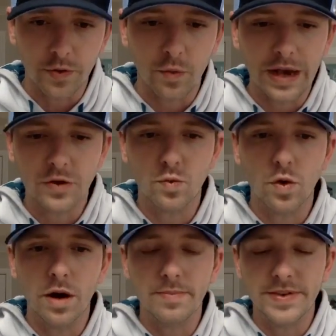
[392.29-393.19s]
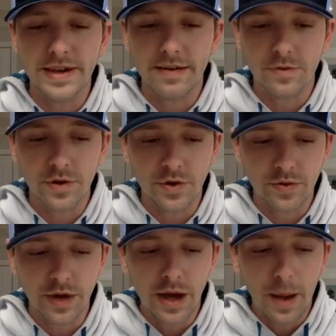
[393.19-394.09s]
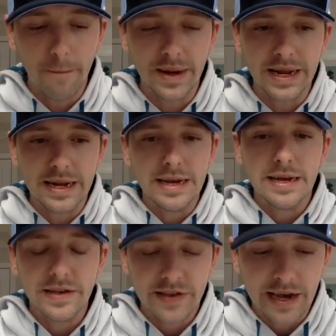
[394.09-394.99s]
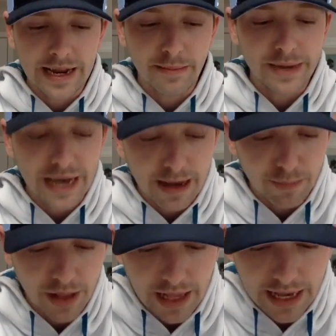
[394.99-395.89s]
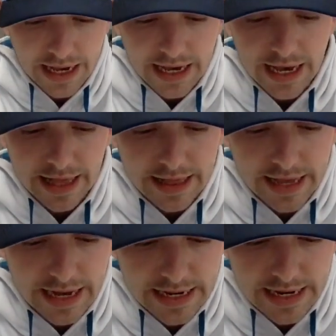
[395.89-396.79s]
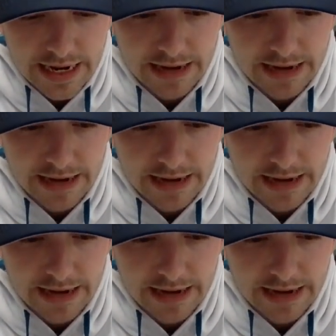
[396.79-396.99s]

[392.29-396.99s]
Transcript: The rest will come this afternoon, but it is an NBA play that